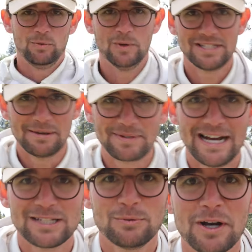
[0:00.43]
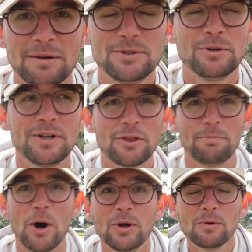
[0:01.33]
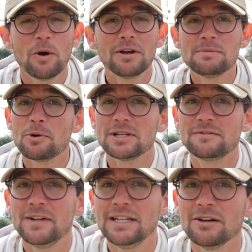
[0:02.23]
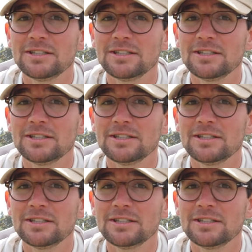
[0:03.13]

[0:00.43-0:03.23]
What's up guys, welcome to another Bogey Wogey Boys video.